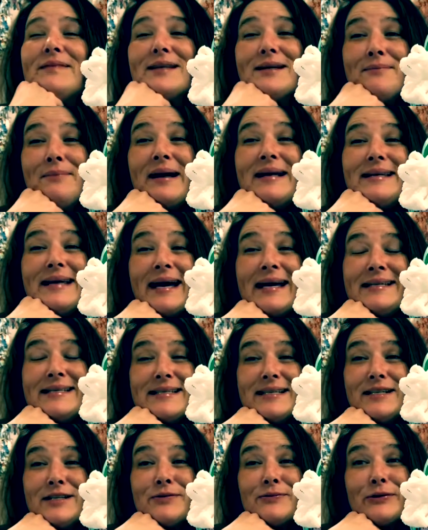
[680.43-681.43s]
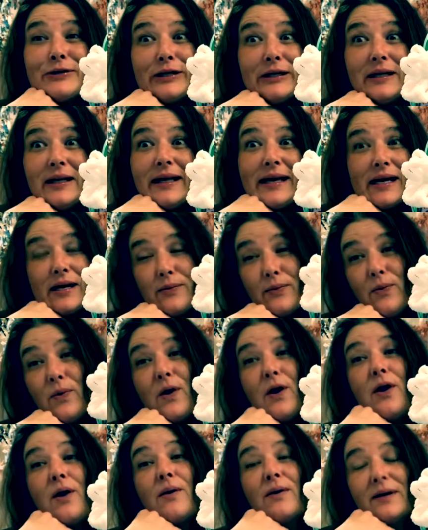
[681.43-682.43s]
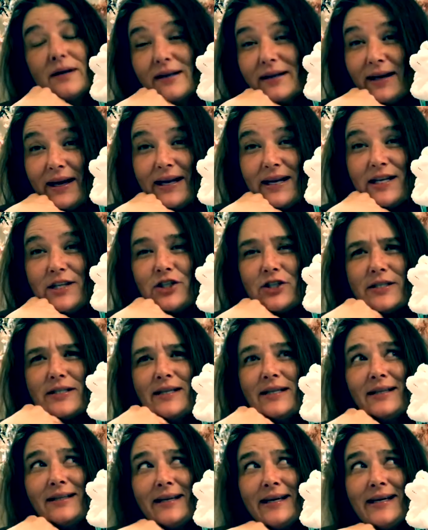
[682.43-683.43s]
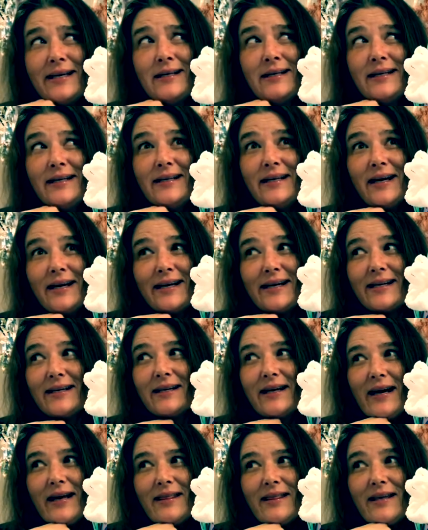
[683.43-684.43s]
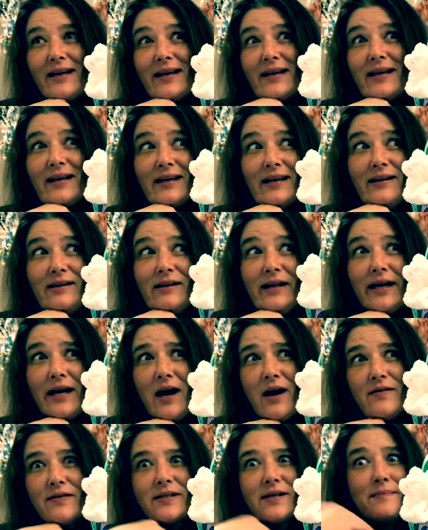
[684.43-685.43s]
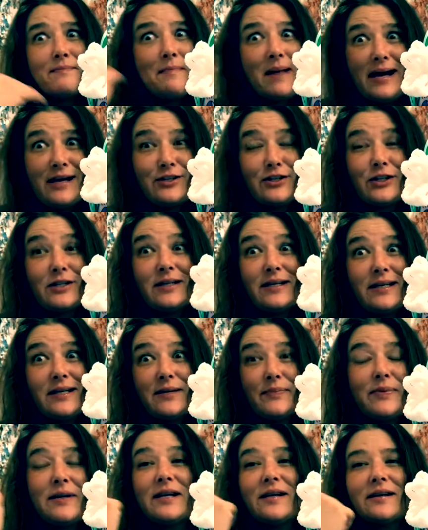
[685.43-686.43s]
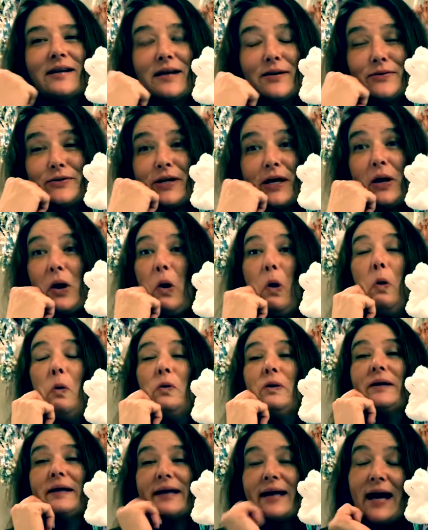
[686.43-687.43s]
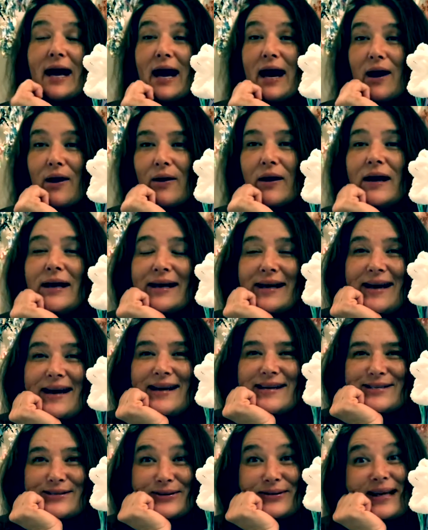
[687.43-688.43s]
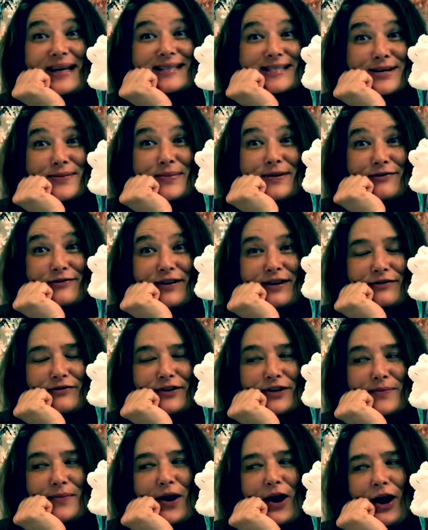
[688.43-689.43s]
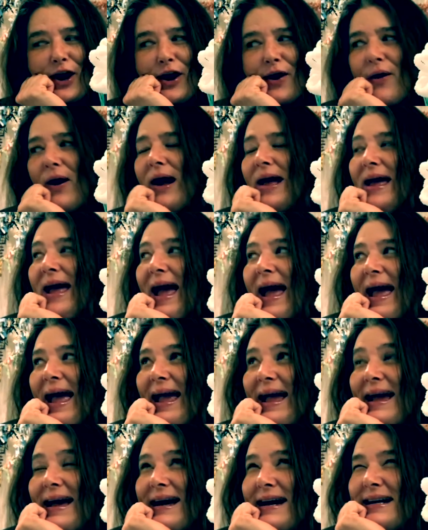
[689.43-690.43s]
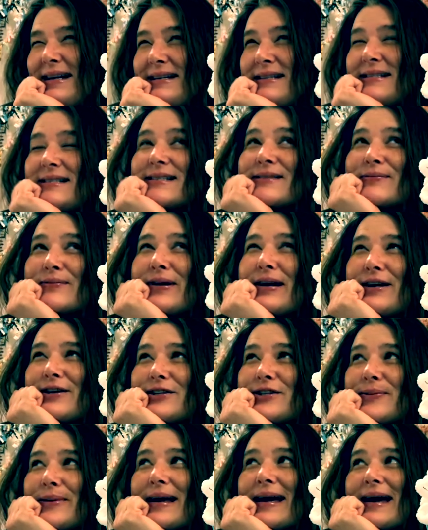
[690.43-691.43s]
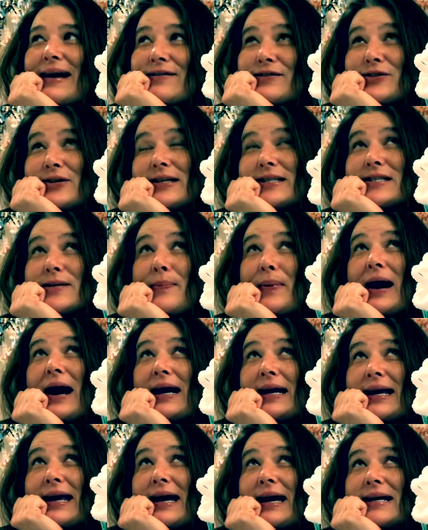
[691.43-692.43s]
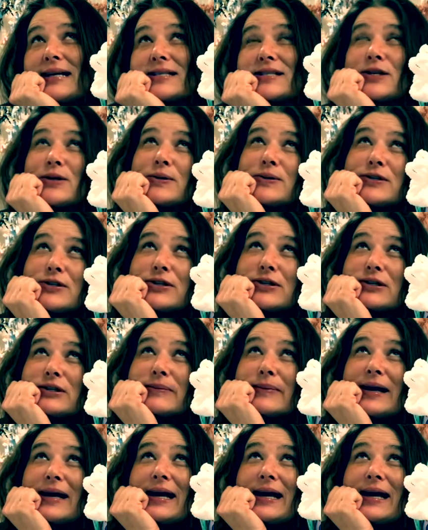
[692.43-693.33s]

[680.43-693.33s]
my dad did it. We're like, whoa. And he just did it like in a night, I think. It like all of a sudden magically it appeared. I was like, holy cow. So that's going to be fun for tomorrow. And what else do we have? So that's the podcast, YouTube,